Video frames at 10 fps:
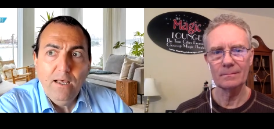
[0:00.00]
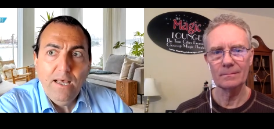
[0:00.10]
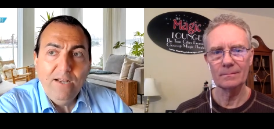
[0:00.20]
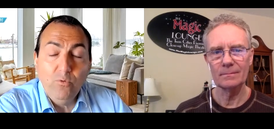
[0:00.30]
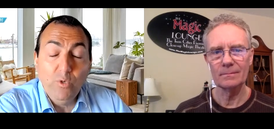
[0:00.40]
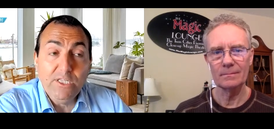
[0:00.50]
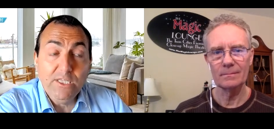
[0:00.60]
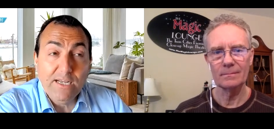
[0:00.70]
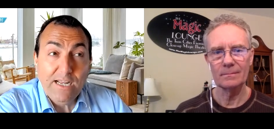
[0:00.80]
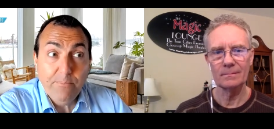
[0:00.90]
Speaker 1: and we did a
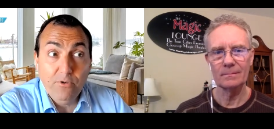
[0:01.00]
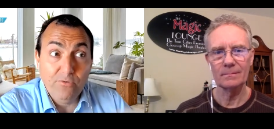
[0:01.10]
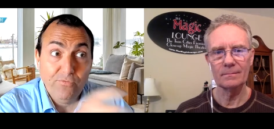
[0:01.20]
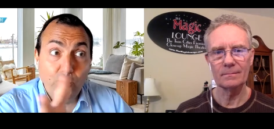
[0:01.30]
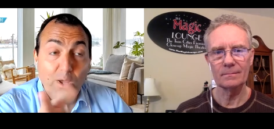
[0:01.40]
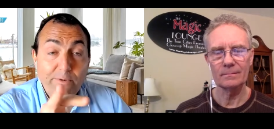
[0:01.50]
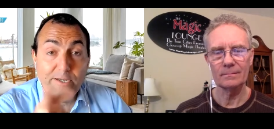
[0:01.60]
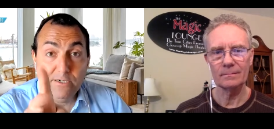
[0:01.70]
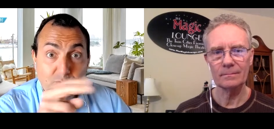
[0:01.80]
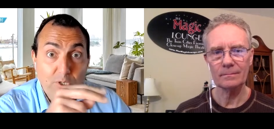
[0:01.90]
couple of
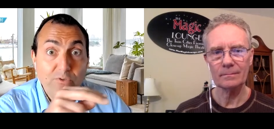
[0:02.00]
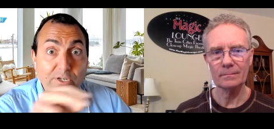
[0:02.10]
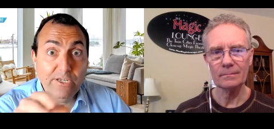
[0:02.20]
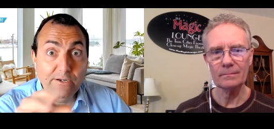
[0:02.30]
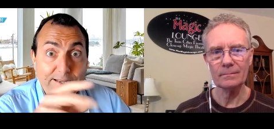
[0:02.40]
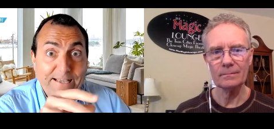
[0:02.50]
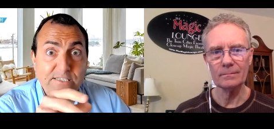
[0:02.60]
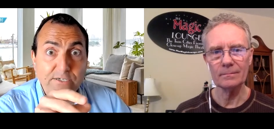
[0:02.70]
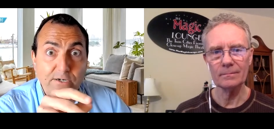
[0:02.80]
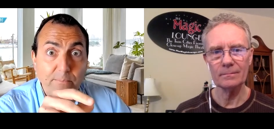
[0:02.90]
webinars throughout the year last
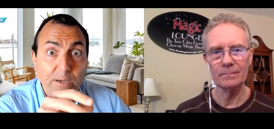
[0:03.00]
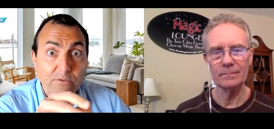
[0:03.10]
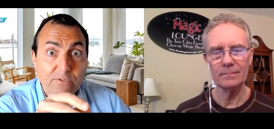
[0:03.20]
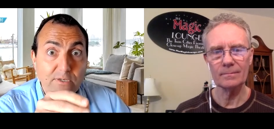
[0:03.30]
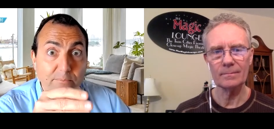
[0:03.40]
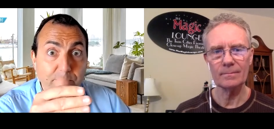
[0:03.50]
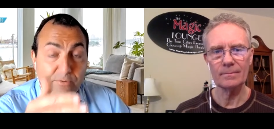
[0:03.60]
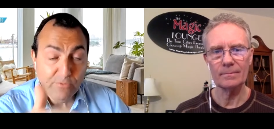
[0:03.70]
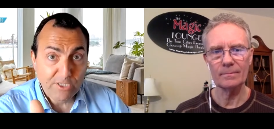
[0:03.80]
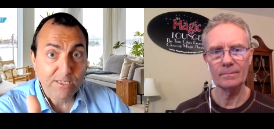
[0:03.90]
year about
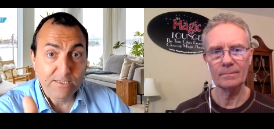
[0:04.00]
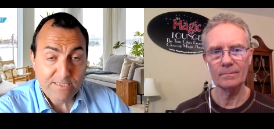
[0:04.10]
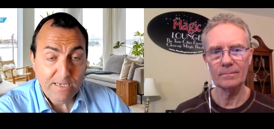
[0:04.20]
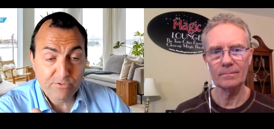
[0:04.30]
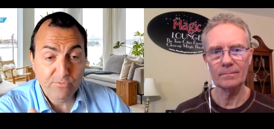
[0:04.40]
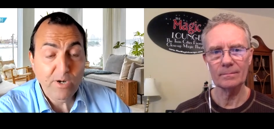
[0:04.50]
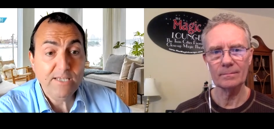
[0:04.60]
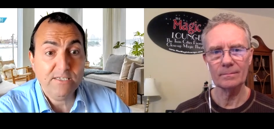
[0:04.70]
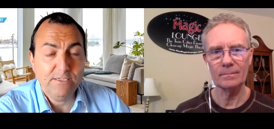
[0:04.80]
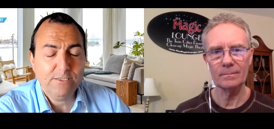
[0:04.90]
pivoting in times of
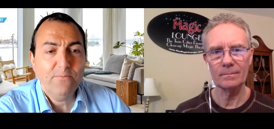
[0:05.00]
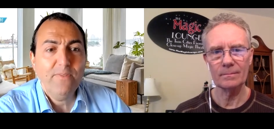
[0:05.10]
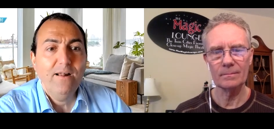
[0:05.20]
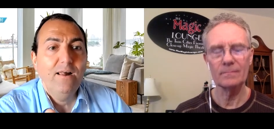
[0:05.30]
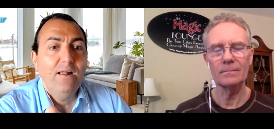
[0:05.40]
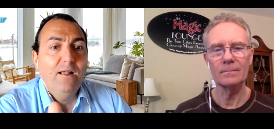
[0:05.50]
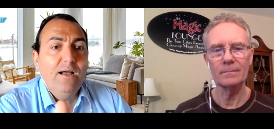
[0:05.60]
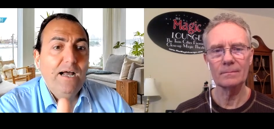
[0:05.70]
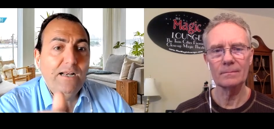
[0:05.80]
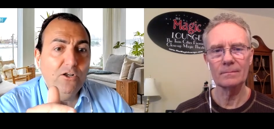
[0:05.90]
crisis,
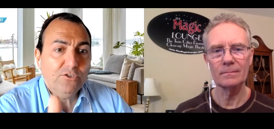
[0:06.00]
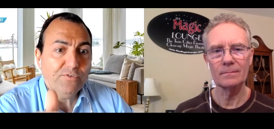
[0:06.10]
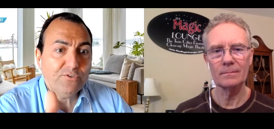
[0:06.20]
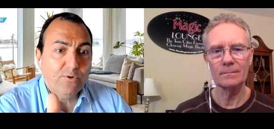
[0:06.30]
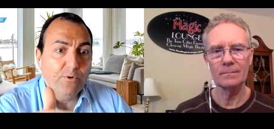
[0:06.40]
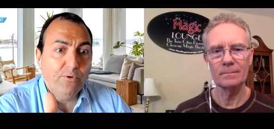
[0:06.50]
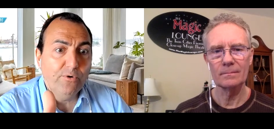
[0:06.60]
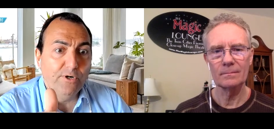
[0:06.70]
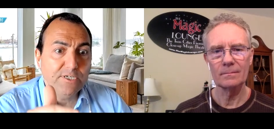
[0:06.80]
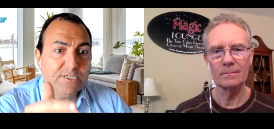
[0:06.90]
and a lot of
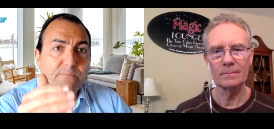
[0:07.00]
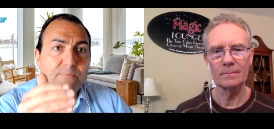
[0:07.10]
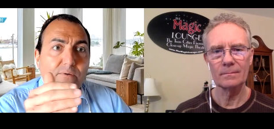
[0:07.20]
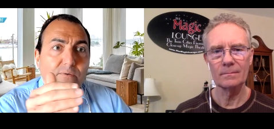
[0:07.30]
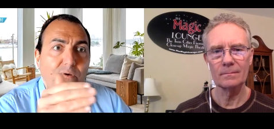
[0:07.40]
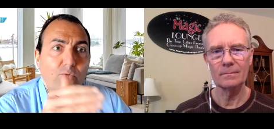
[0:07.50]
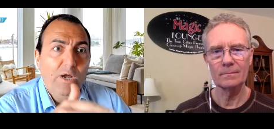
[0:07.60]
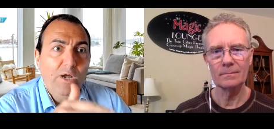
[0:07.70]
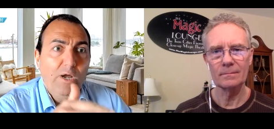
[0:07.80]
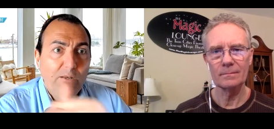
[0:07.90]
entrepreneurs
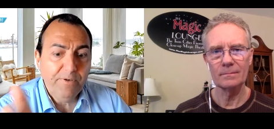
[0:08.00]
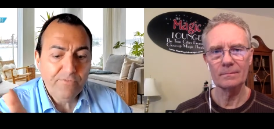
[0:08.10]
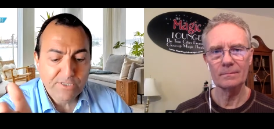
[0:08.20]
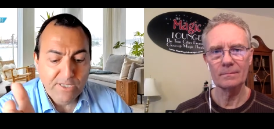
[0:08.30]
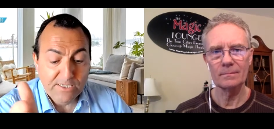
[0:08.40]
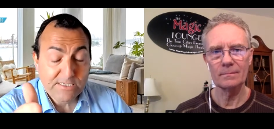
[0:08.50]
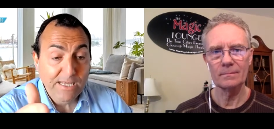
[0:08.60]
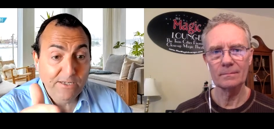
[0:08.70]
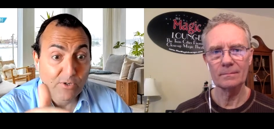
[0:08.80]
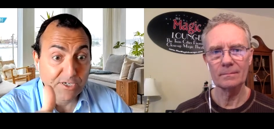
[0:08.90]
while pivoting is
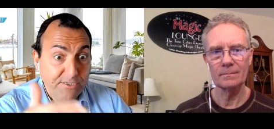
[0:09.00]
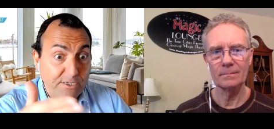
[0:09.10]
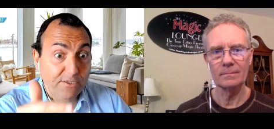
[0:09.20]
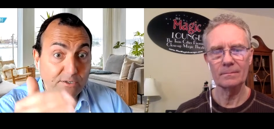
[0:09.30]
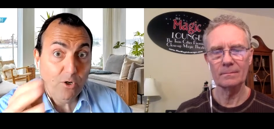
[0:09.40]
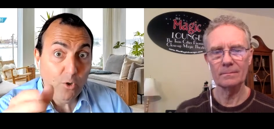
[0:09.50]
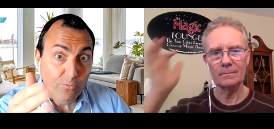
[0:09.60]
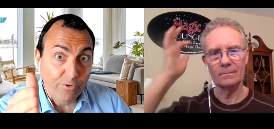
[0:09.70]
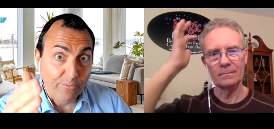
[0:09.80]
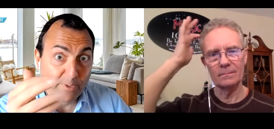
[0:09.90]
like you are starting over
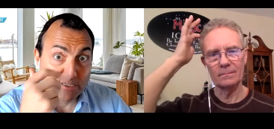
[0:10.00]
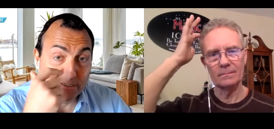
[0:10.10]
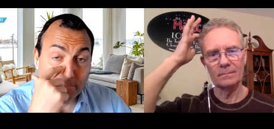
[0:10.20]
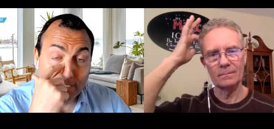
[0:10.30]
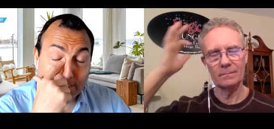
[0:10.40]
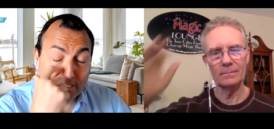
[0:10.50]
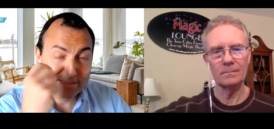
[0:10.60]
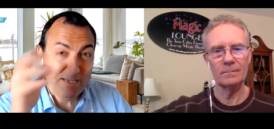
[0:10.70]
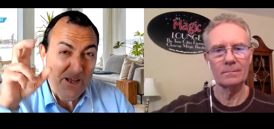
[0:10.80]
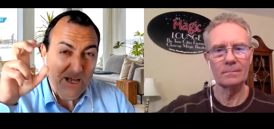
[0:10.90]
your business, right?
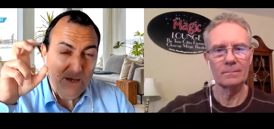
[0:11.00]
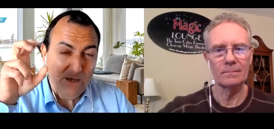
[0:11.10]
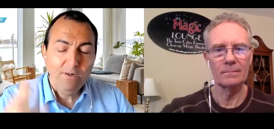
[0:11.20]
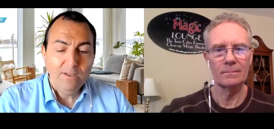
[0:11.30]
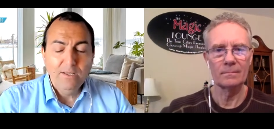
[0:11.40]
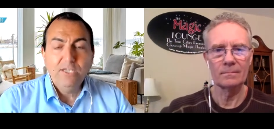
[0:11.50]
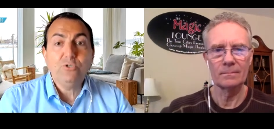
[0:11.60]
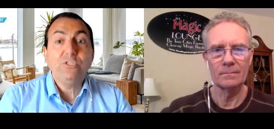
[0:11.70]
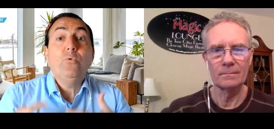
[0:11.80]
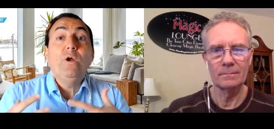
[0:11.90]
Somehow. So
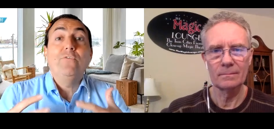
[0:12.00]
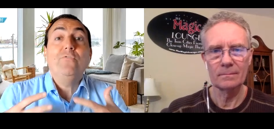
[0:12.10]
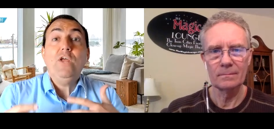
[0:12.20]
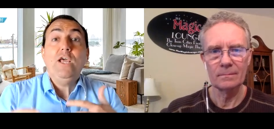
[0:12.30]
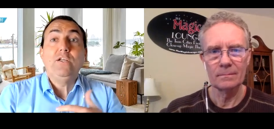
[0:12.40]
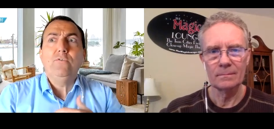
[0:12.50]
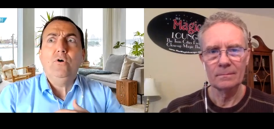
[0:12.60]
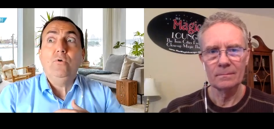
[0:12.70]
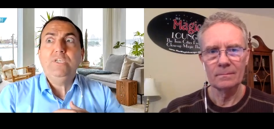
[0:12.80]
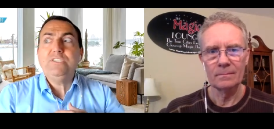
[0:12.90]
they were afraid of, oh,
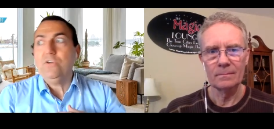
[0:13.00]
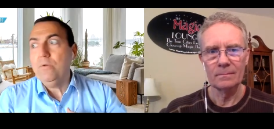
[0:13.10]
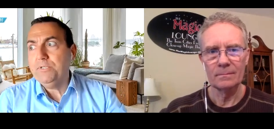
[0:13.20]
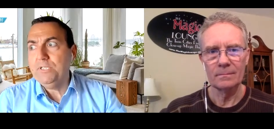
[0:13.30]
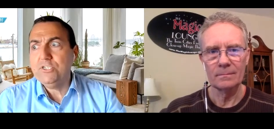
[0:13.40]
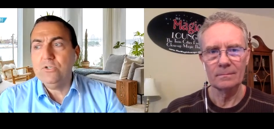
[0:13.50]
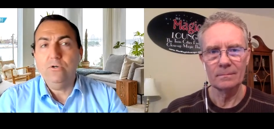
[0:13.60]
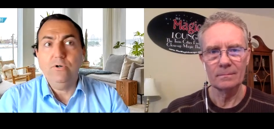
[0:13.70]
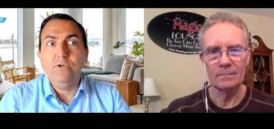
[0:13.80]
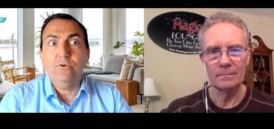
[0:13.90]
is there competition or,
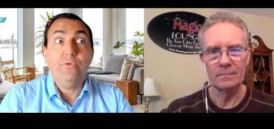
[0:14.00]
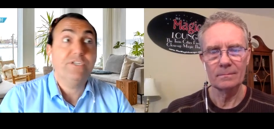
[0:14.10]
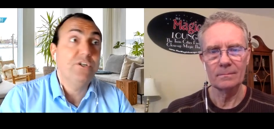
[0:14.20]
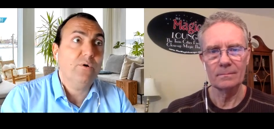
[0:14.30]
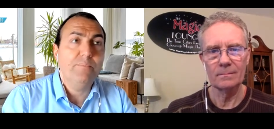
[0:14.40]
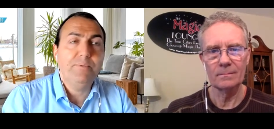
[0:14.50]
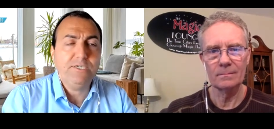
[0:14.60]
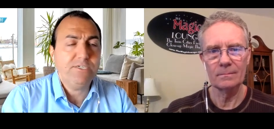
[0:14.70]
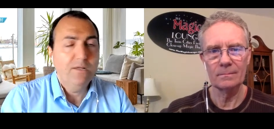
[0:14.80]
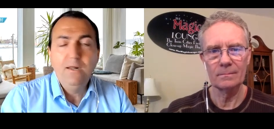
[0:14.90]
or there is no competition?